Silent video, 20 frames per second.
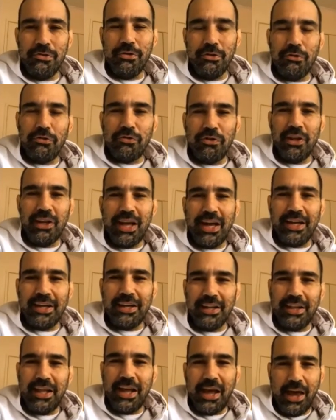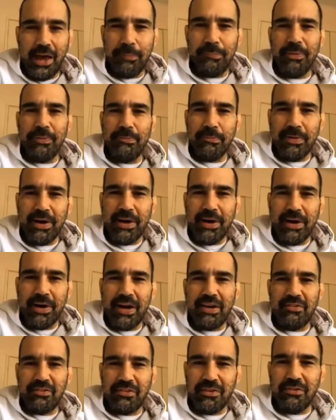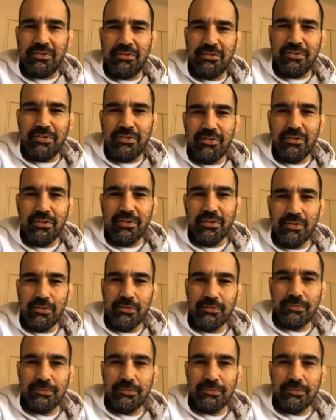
do you see, like, that happen by seasons?